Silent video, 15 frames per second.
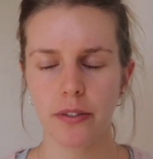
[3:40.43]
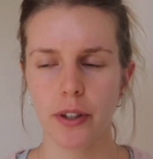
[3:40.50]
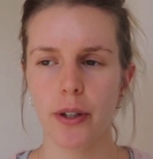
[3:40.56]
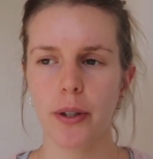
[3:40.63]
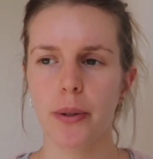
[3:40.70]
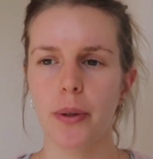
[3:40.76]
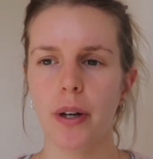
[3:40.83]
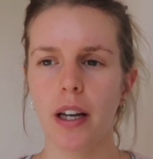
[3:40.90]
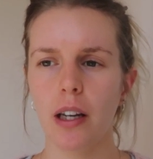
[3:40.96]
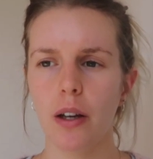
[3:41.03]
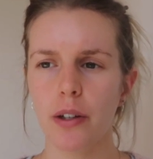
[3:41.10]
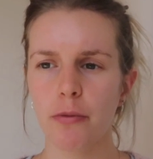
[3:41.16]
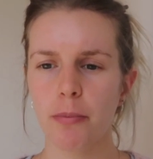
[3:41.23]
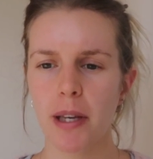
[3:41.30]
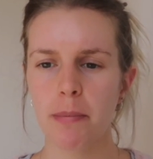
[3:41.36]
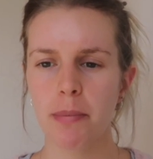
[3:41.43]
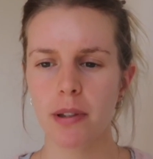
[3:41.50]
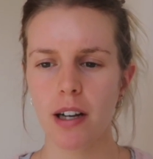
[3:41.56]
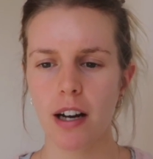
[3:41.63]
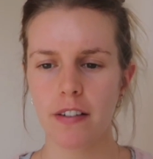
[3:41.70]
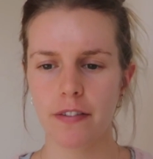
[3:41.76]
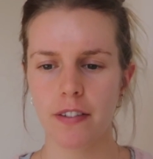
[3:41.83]
So a lot of
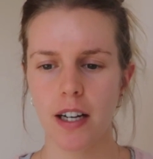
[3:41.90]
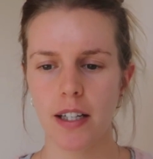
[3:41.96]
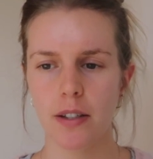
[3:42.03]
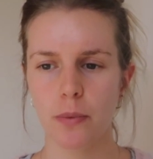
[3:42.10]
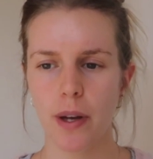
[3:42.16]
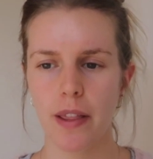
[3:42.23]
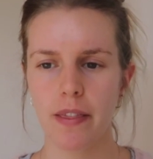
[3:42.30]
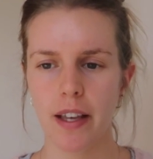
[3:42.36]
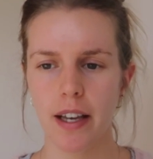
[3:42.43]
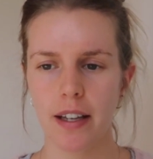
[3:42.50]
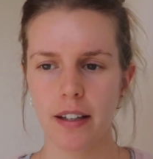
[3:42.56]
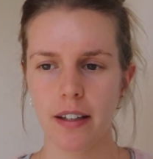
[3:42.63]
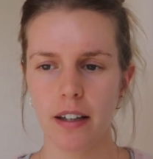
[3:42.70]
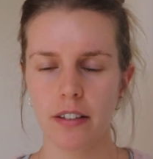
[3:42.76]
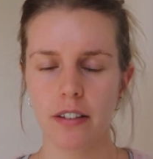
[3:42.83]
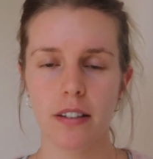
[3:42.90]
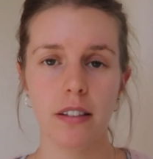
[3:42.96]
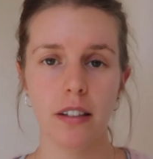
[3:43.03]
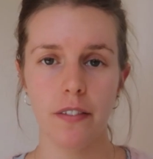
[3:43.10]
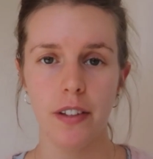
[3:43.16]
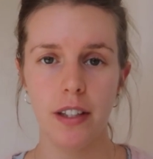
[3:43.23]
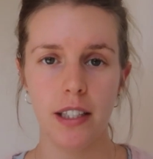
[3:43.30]
people, I find, when they
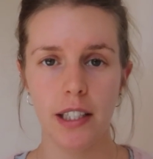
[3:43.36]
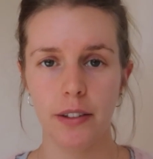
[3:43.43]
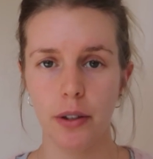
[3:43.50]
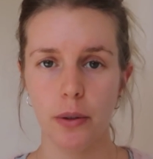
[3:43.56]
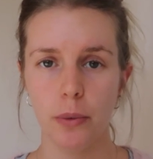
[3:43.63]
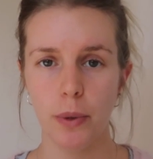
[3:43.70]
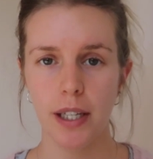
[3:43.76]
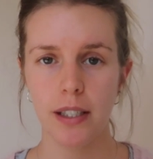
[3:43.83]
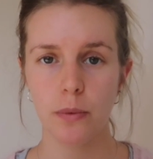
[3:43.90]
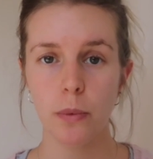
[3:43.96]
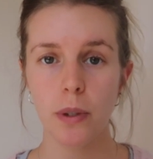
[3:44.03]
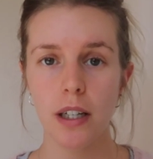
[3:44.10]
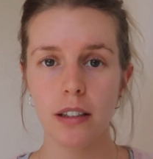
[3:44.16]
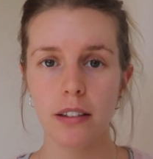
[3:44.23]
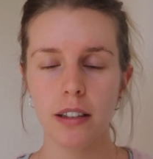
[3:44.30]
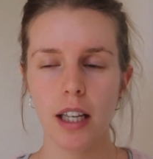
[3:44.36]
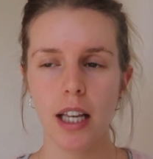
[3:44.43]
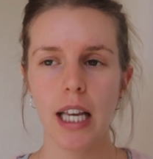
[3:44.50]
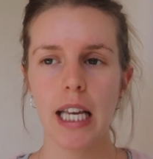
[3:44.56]
discover the zero waste world,